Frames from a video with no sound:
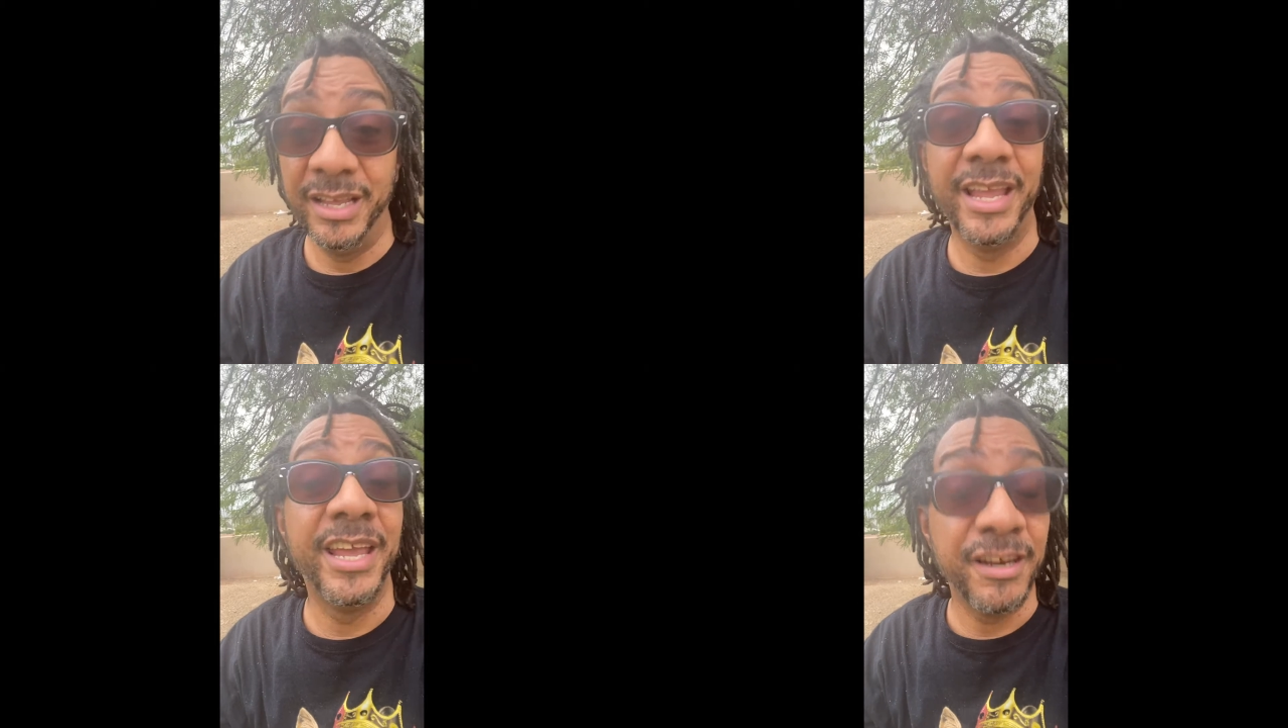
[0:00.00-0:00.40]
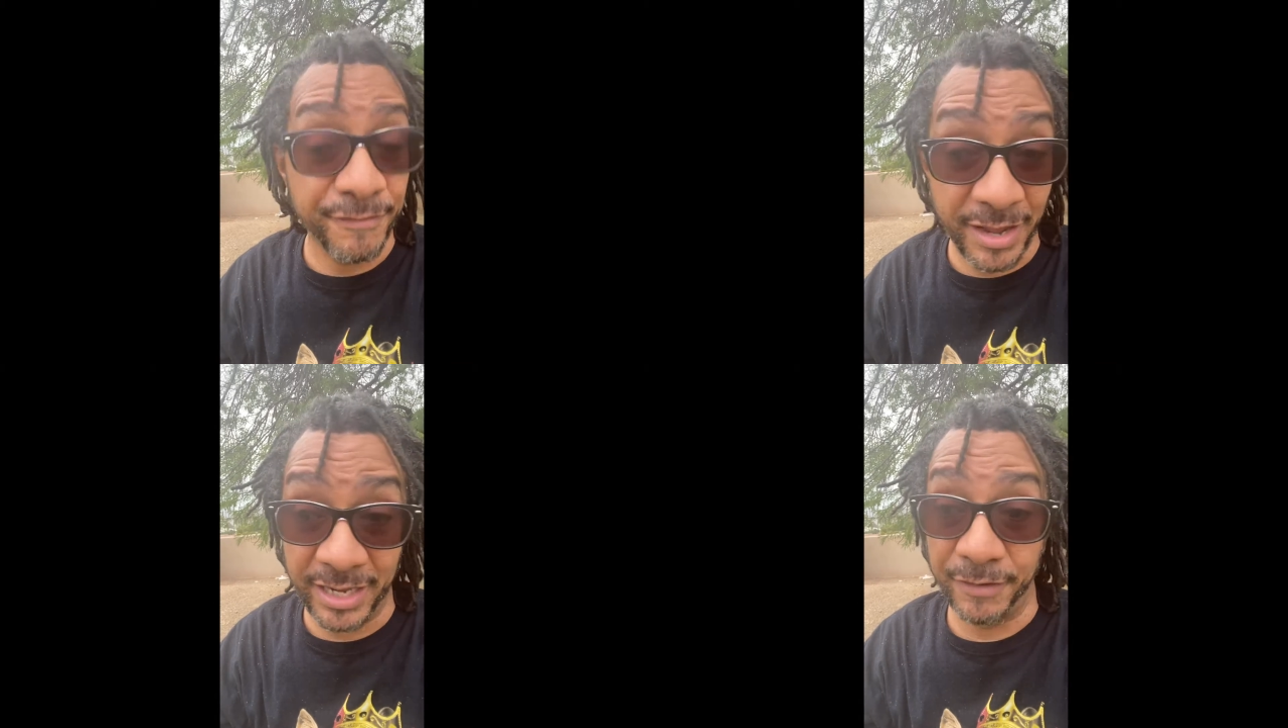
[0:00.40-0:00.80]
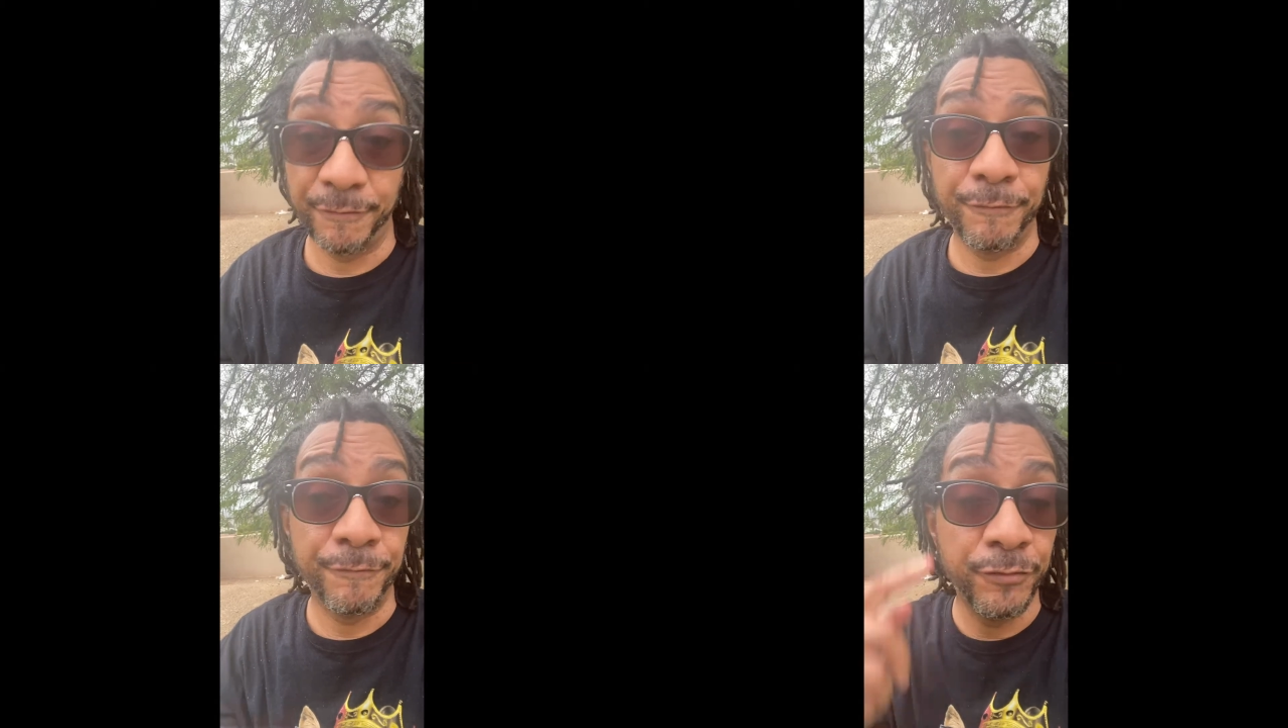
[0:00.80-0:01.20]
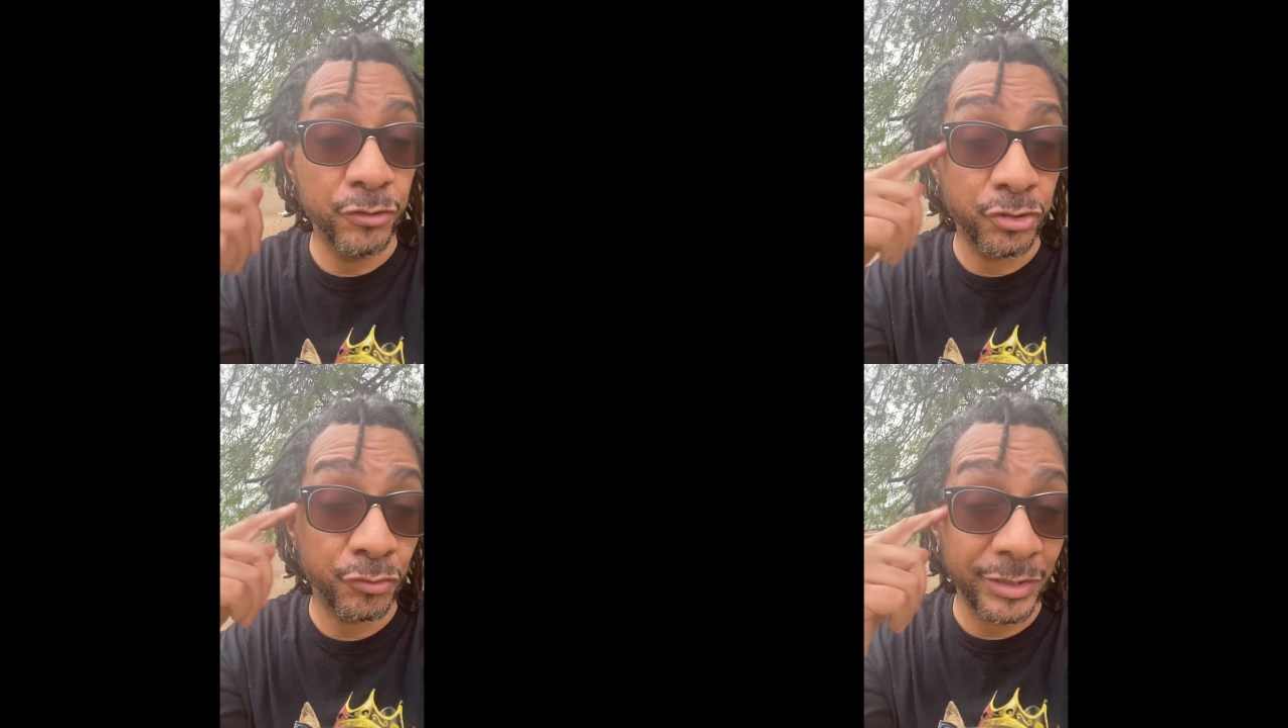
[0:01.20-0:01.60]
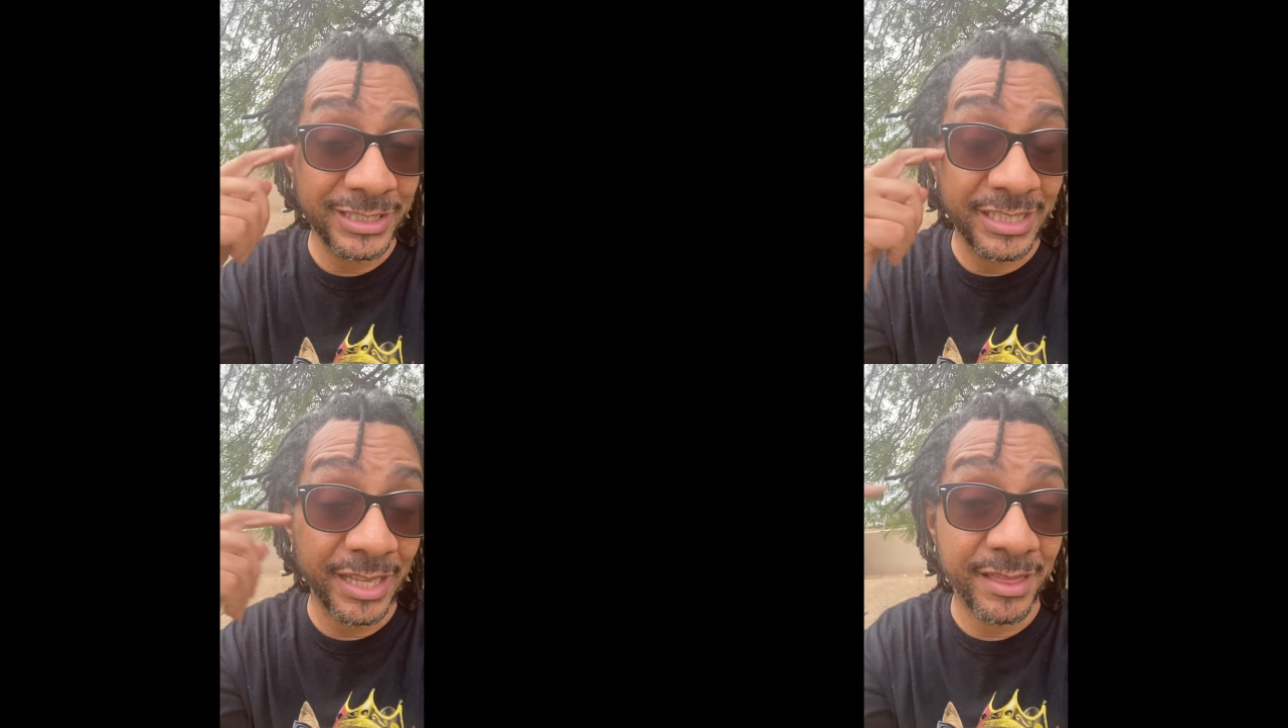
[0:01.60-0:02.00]
innovative,
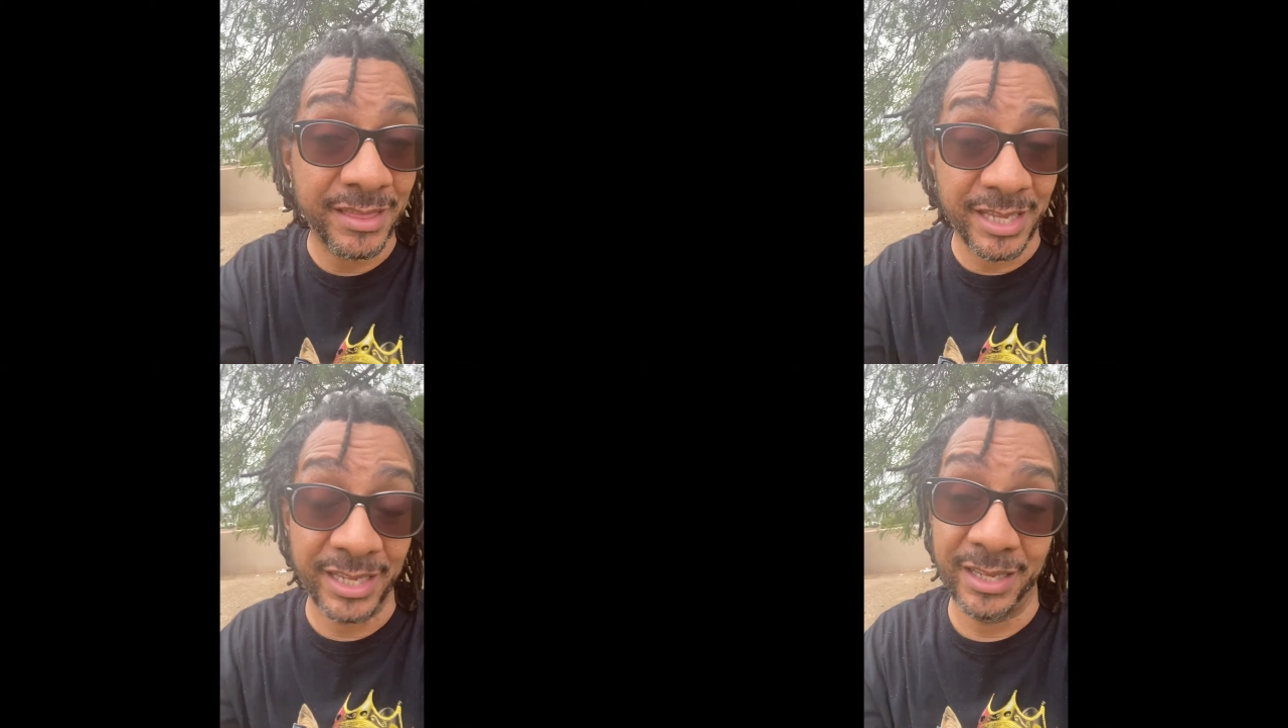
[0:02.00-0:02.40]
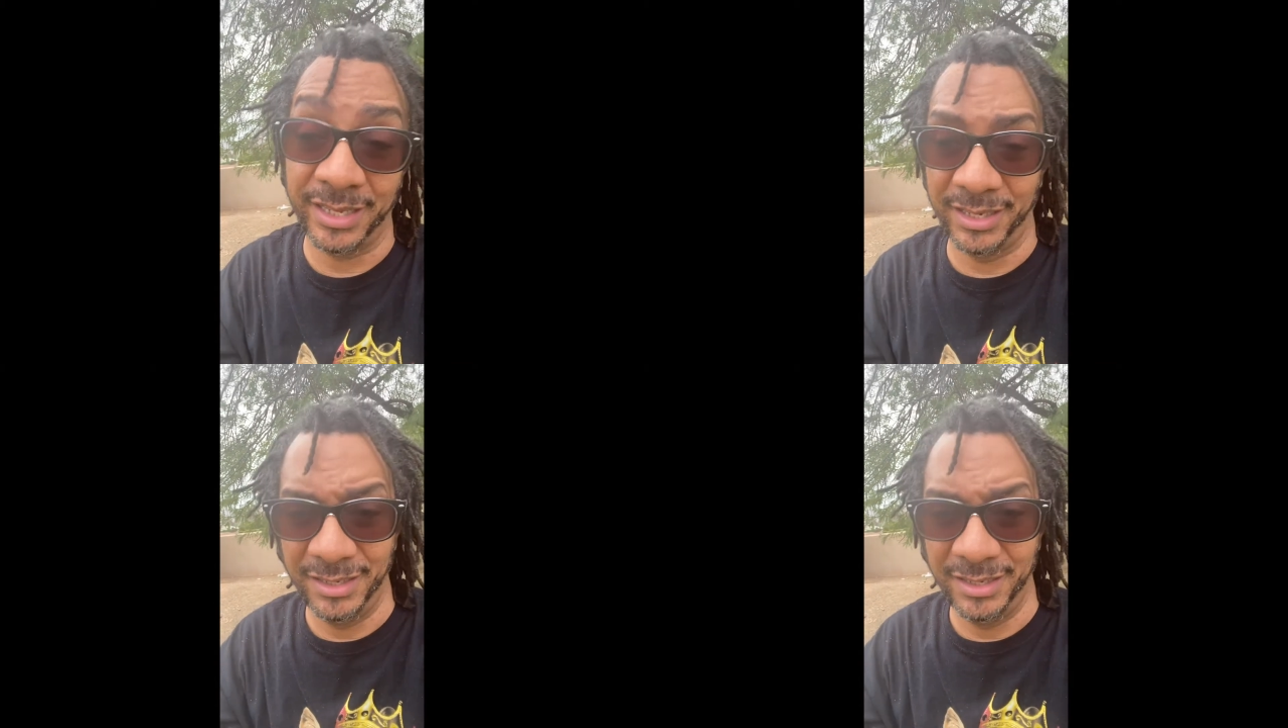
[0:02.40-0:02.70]
futuristic thinking,